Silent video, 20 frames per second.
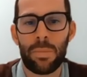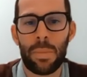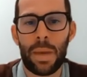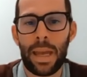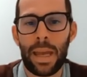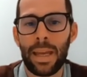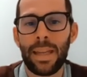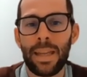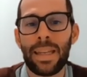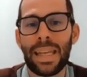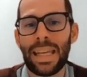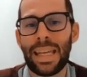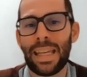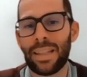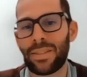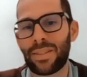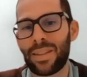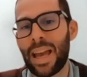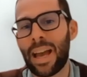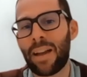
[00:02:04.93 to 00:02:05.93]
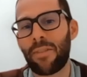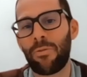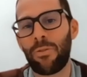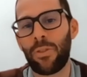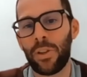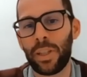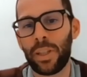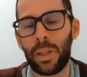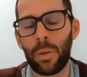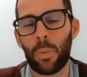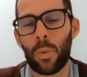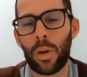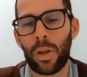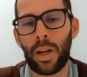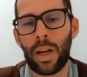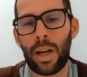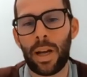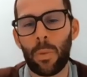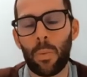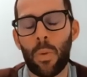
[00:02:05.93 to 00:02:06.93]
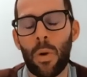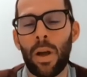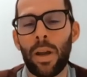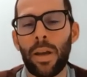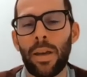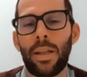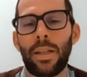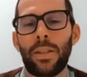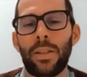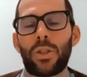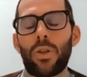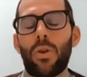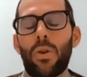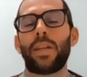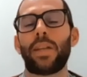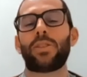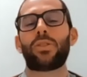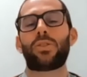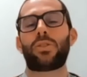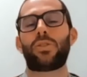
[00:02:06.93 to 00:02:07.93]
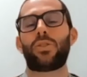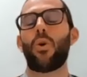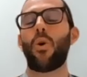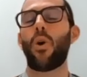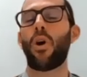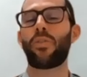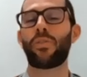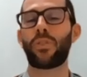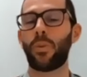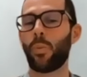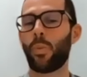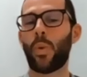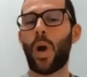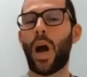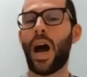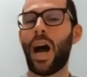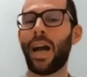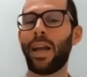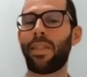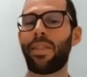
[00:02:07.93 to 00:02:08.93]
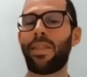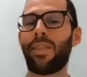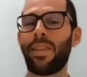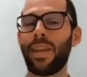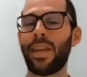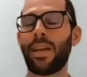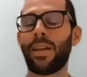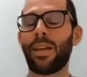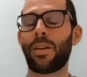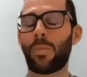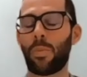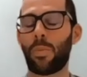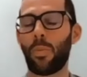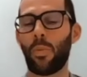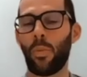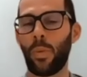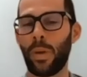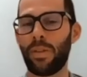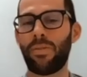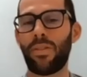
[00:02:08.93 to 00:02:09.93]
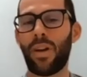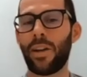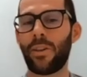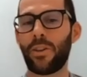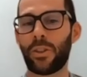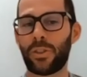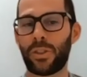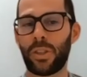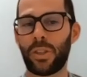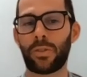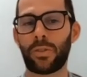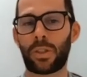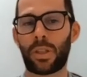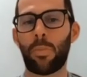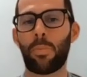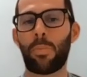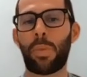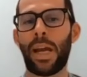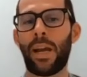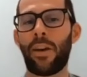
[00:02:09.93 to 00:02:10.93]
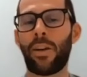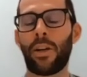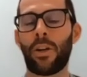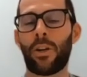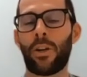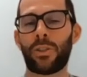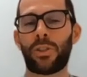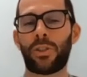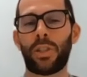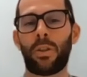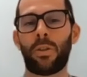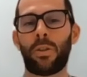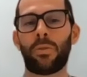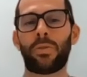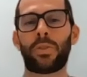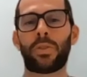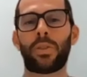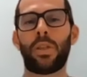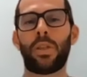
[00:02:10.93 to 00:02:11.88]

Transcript: made? Is that really what I want? And so I so often, I think we find ourselves comparing ourselves